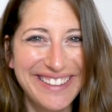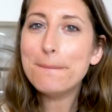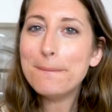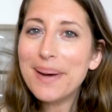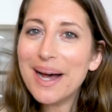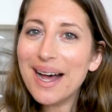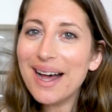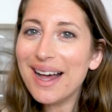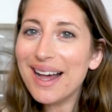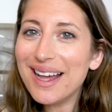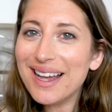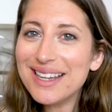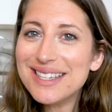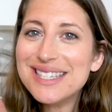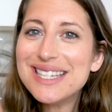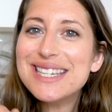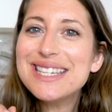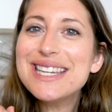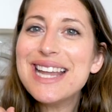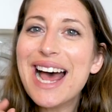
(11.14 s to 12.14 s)

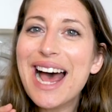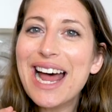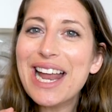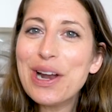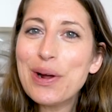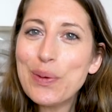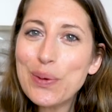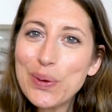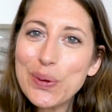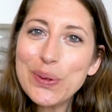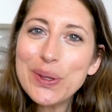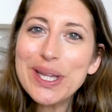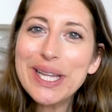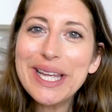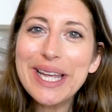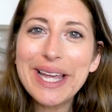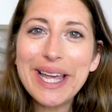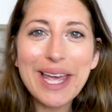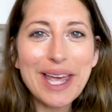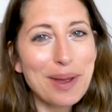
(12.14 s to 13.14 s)
But not
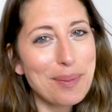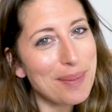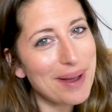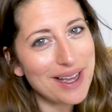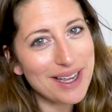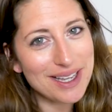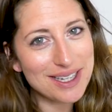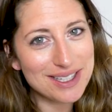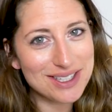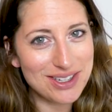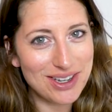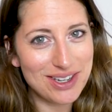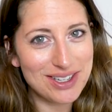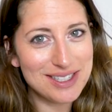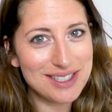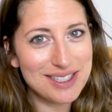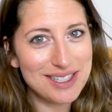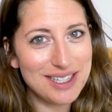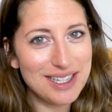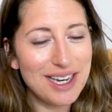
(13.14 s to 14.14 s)
only am I
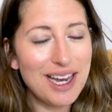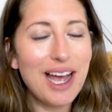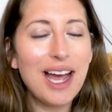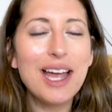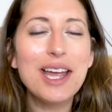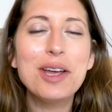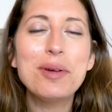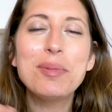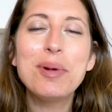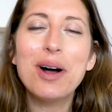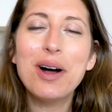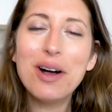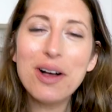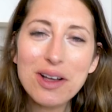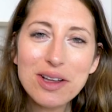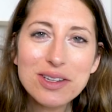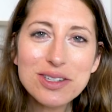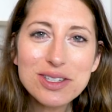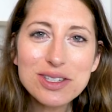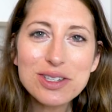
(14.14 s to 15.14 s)
exhausted, I am
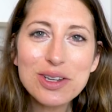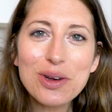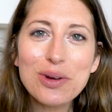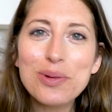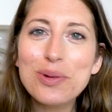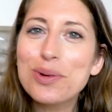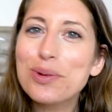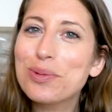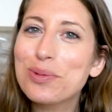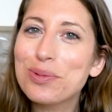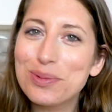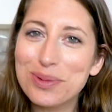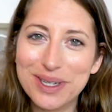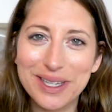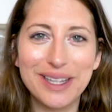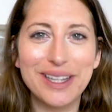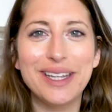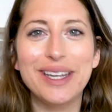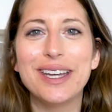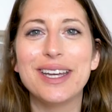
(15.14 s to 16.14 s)
also
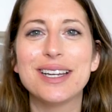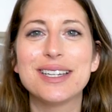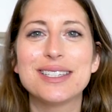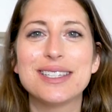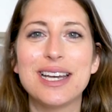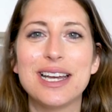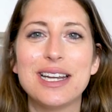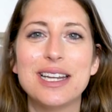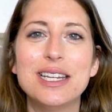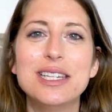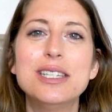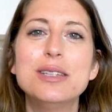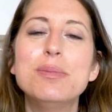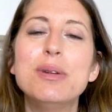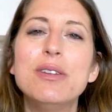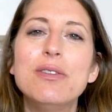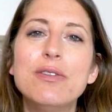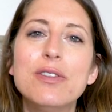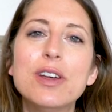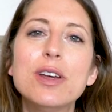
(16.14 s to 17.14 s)
really excited to
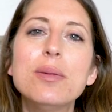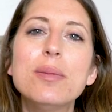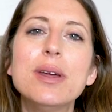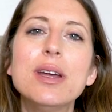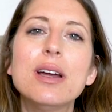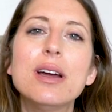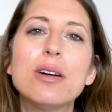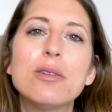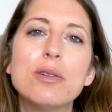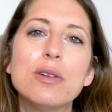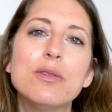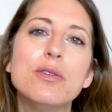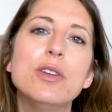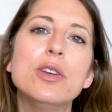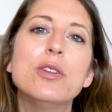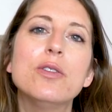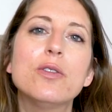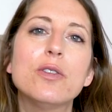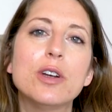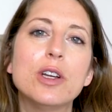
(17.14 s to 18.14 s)
be filming a
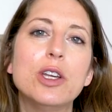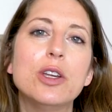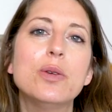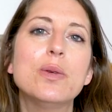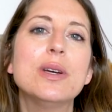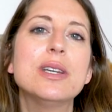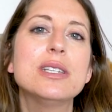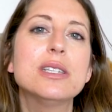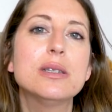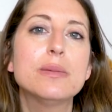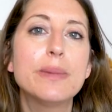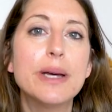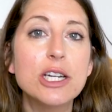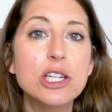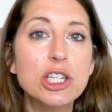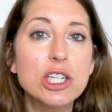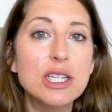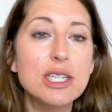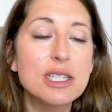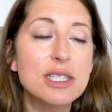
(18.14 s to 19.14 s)
review for you,
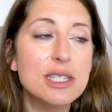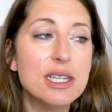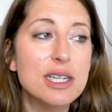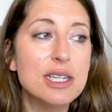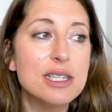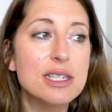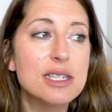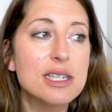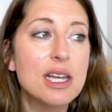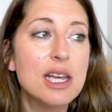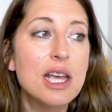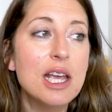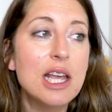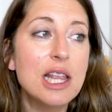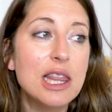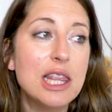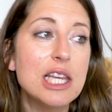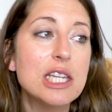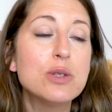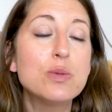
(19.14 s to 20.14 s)
especially since
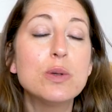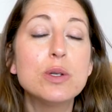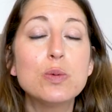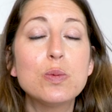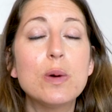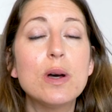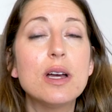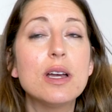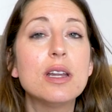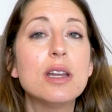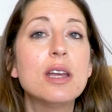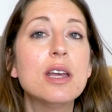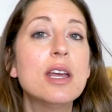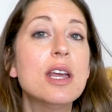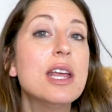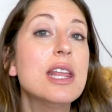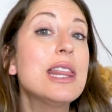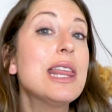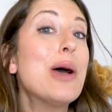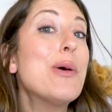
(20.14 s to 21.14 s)
this was one
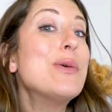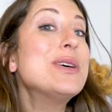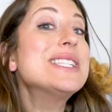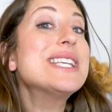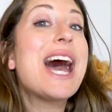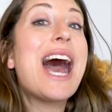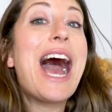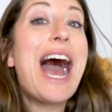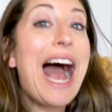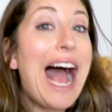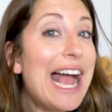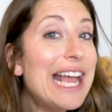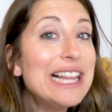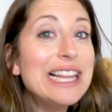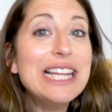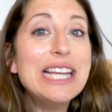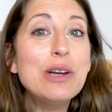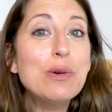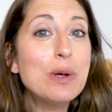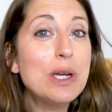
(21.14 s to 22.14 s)
that was
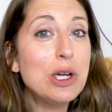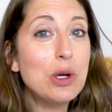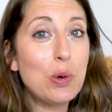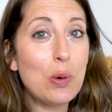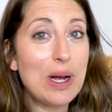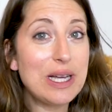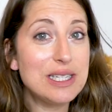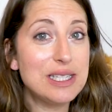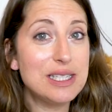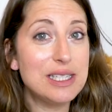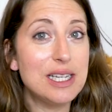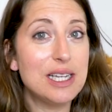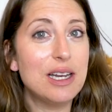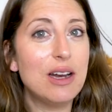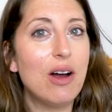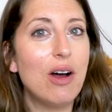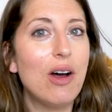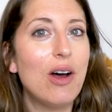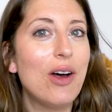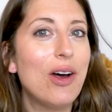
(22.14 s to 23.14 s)
highly requested
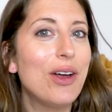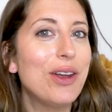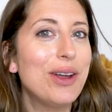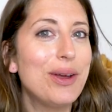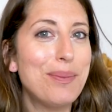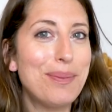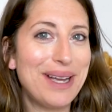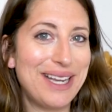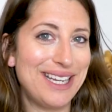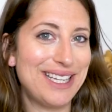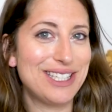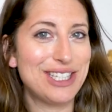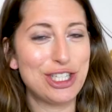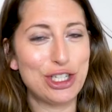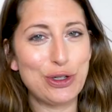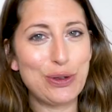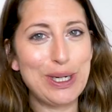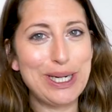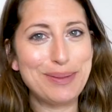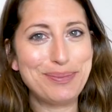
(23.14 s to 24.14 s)
on my
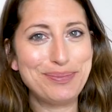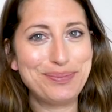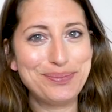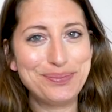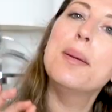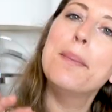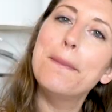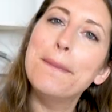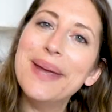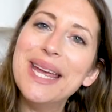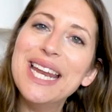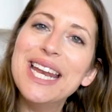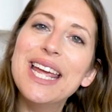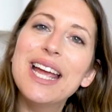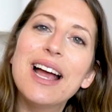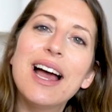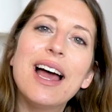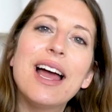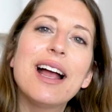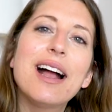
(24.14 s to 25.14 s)
Instagram.
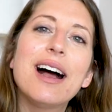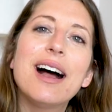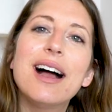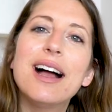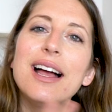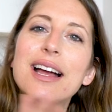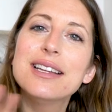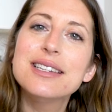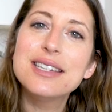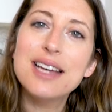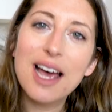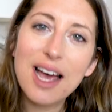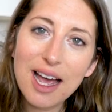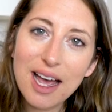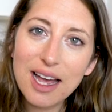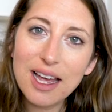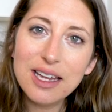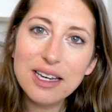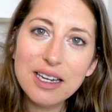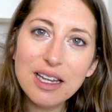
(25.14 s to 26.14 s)
Meaning I got a
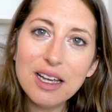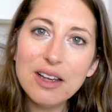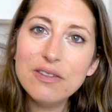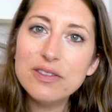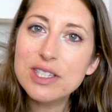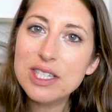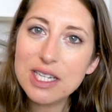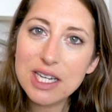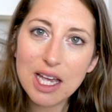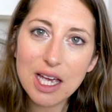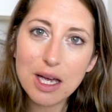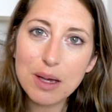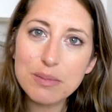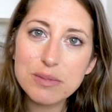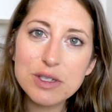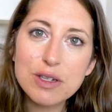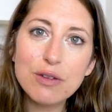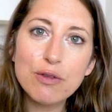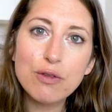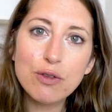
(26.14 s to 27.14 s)
ton of
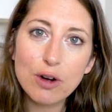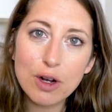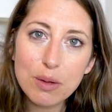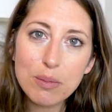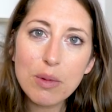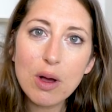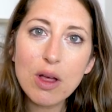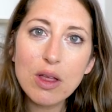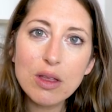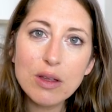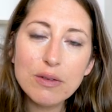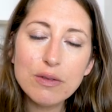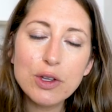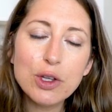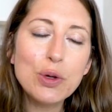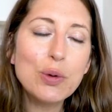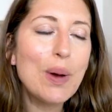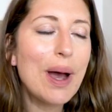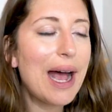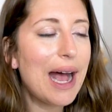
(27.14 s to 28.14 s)
DMs from all of
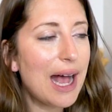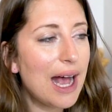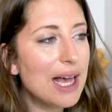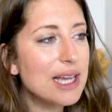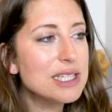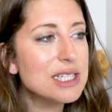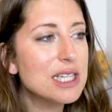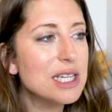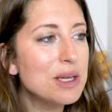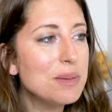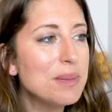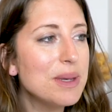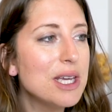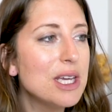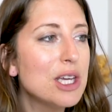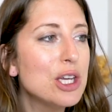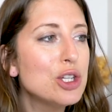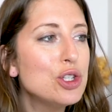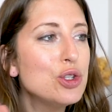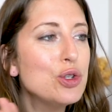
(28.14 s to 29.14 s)
you asking
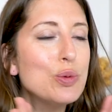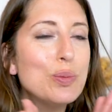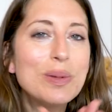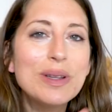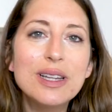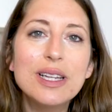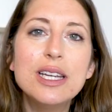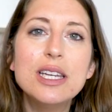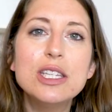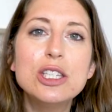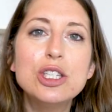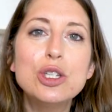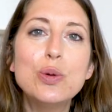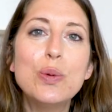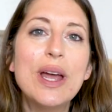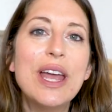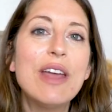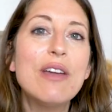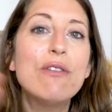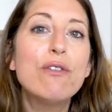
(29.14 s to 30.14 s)
me to please
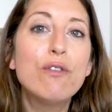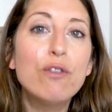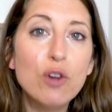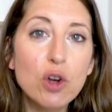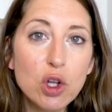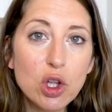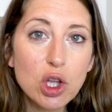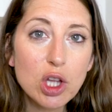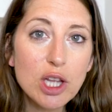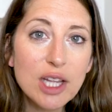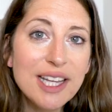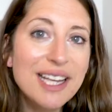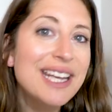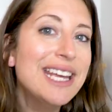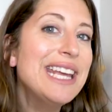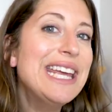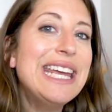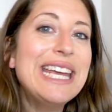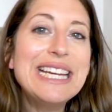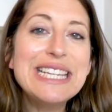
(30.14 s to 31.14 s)
do a full
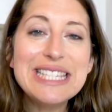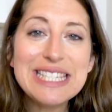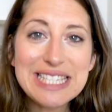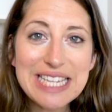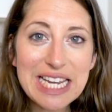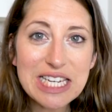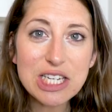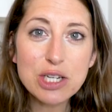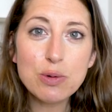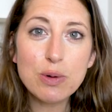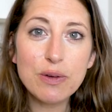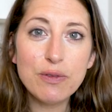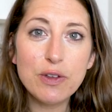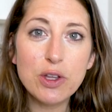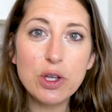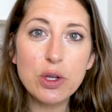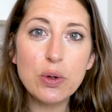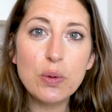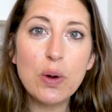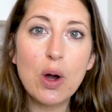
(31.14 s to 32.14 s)
extended
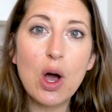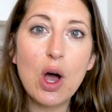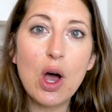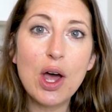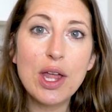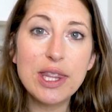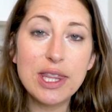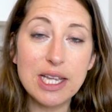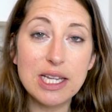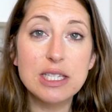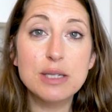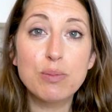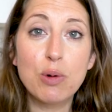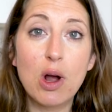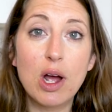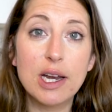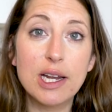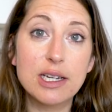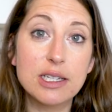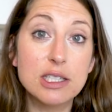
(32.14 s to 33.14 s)
review on these
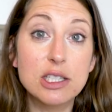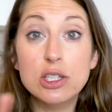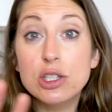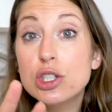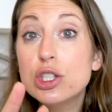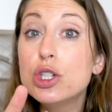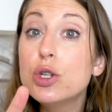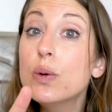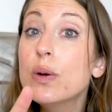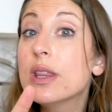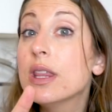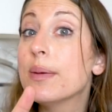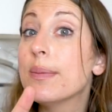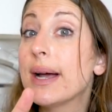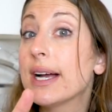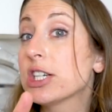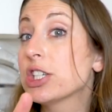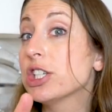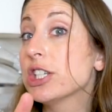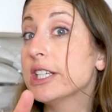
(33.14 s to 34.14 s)
products. There's two of them
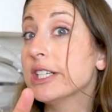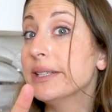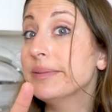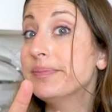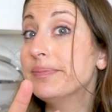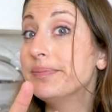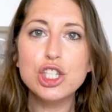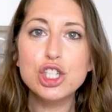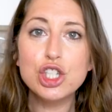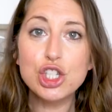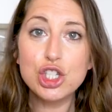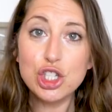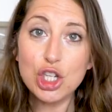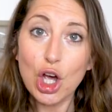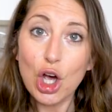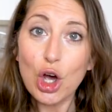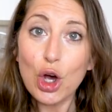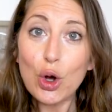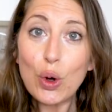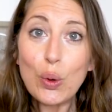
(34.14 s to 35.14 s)
actually.
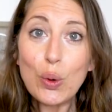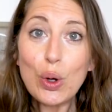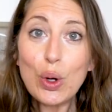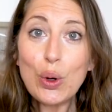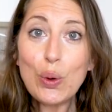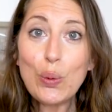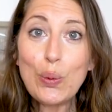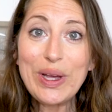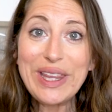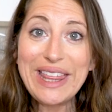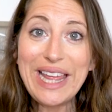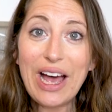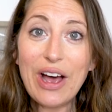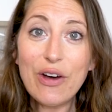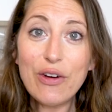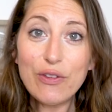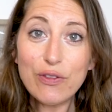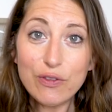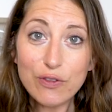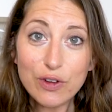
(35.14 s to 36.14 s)
So
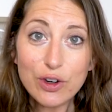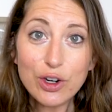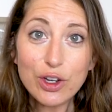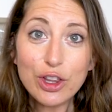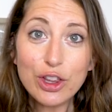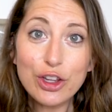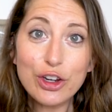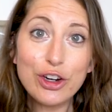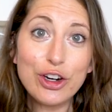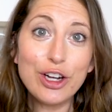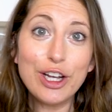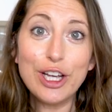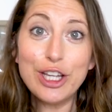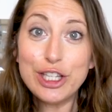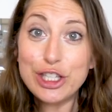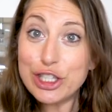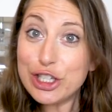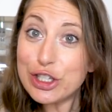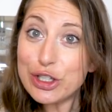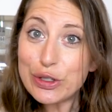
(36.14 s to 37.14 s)
without further
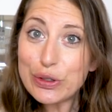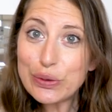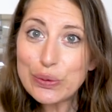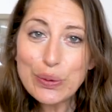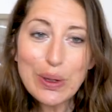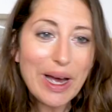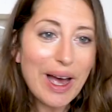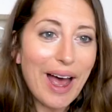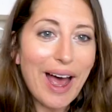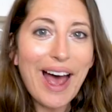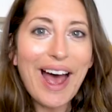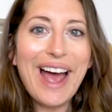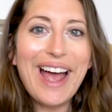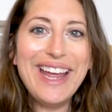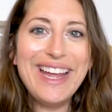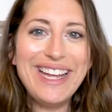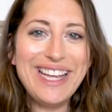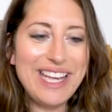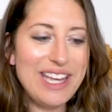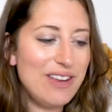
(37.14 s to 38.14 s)
ado,
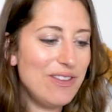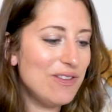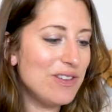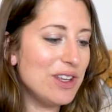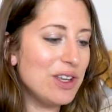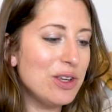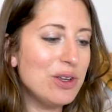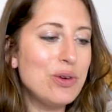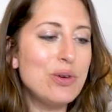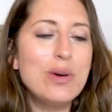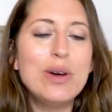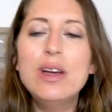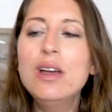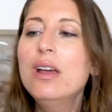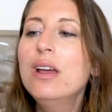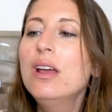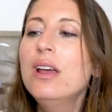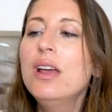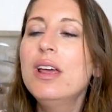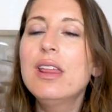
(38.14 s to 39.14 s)
I give you
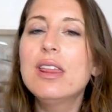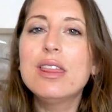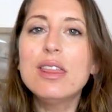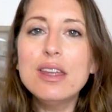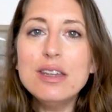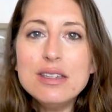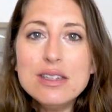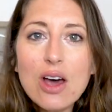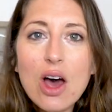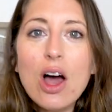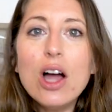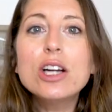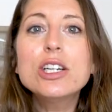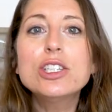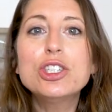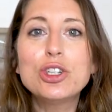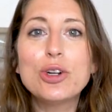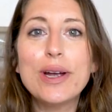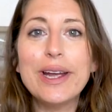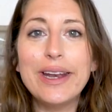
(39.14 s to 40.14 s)
the
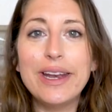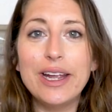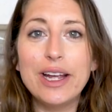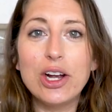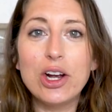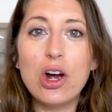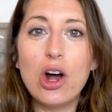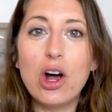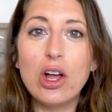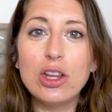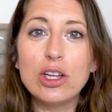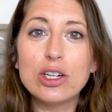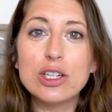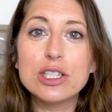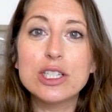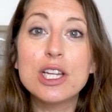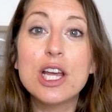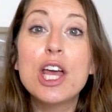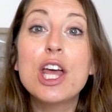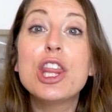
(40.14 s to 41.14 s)
dog training
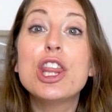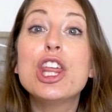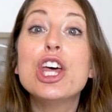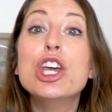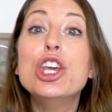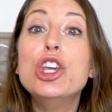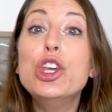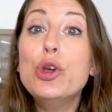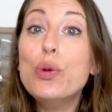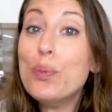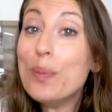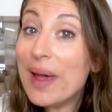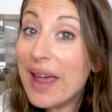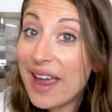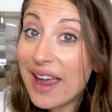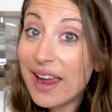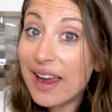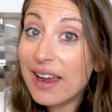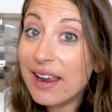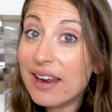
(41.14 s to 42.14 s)
collars. The
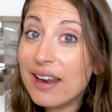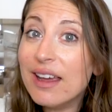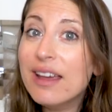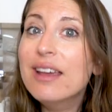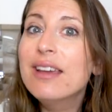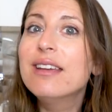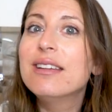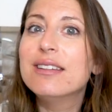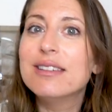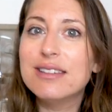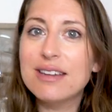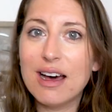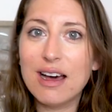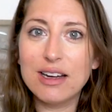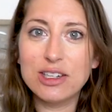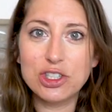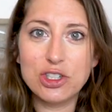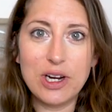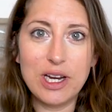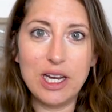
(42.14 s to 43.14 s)
Humane
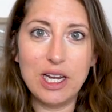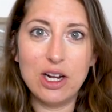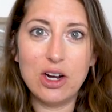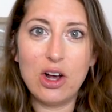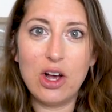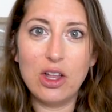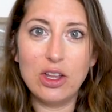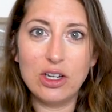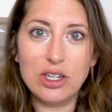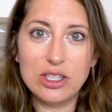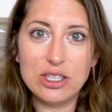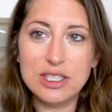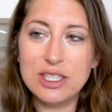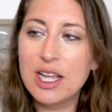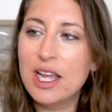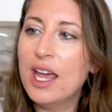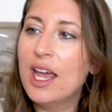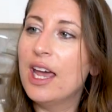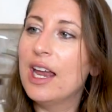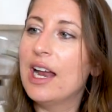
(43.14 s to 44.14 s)
dog training collars.
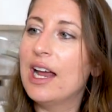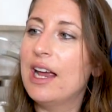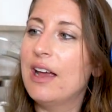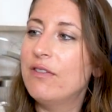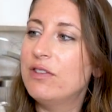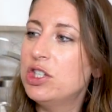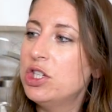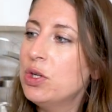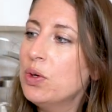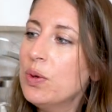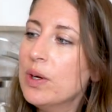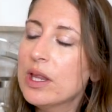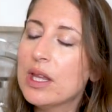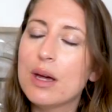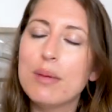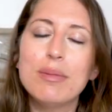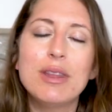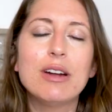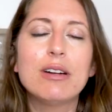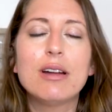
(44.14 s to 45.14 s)
And I have two of
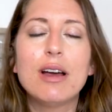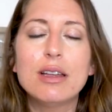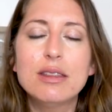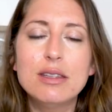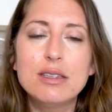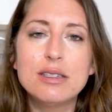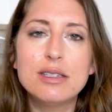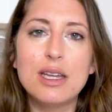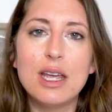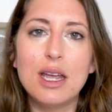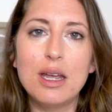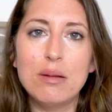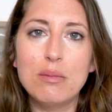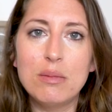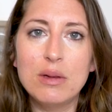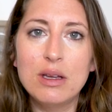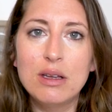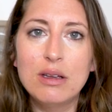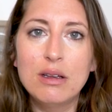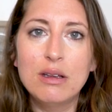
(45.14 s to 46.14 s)
them. They're not the
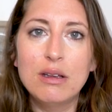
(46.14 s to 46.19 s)
same.